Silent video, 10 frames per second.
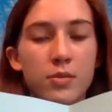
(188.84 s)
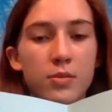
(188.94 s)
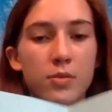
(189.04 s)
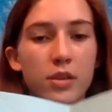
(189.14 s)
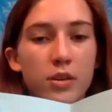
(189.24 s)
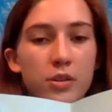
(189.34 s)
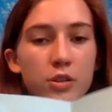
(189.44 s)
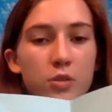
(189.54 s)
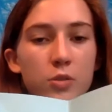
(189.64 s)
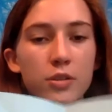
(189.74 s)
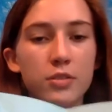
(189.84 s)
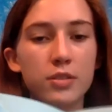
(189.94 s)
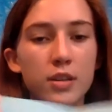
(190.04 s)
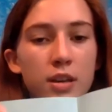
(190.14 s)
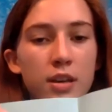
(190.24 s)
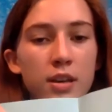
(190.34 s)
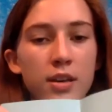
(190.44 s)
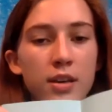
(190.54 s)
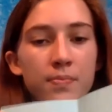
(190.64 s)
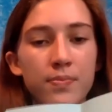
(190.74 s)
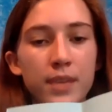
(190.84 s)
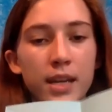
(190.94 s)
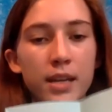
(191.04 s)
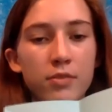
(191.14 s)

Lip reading: with all your corners. And